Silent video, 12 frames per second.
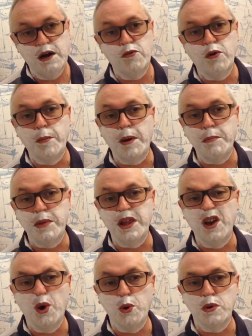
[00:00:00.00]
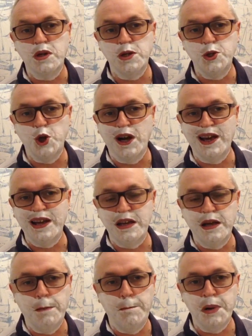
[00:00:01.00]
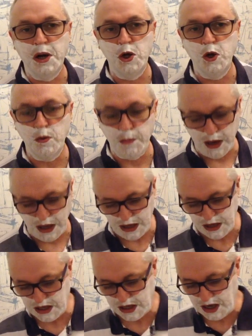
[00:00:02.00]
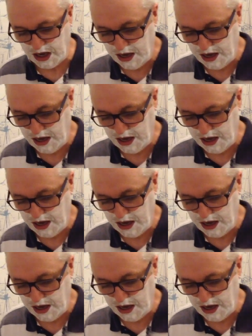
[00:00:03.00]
remember the old Gillette blue blades.